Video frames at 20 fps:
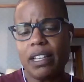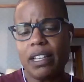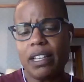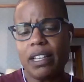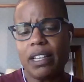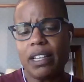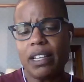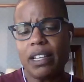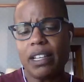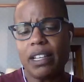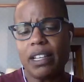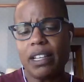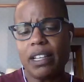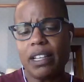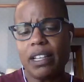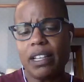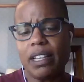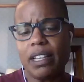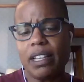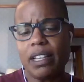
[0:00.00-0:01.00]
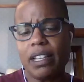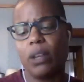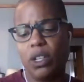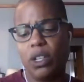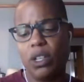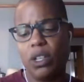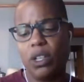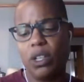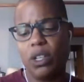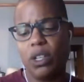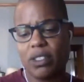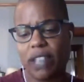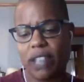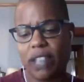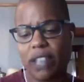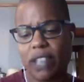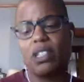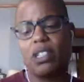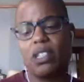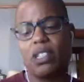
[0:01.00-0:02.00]
is really great. We use
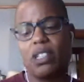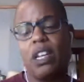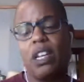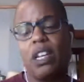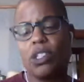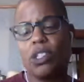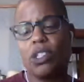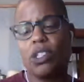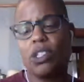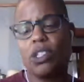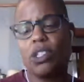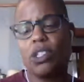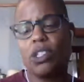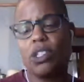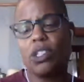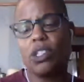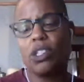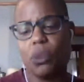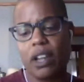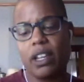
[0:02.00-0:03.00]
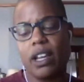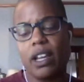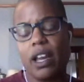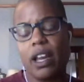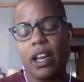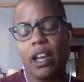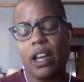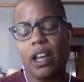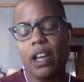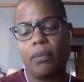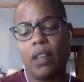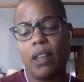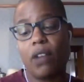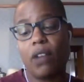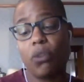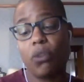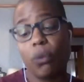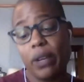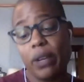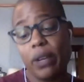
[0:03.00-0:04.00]
text to do work
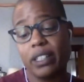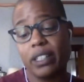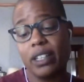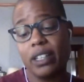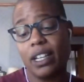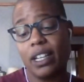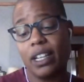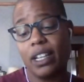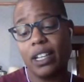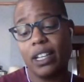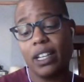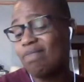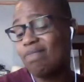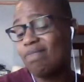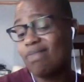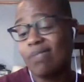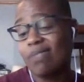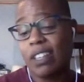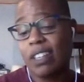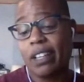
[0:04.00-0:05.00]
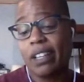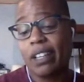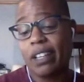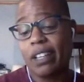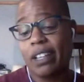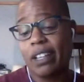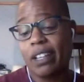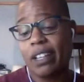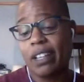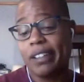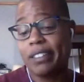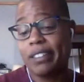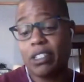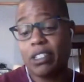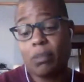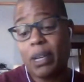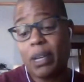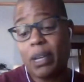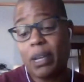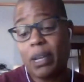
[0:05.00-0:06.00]
of really
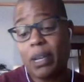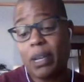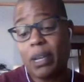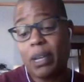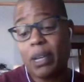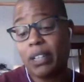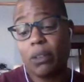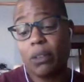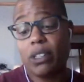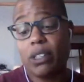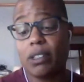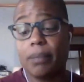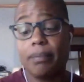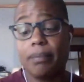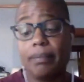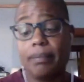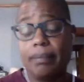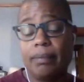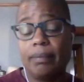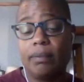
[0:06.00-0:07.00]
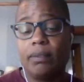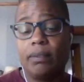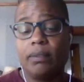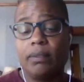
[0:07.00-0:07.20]
dismantling racism.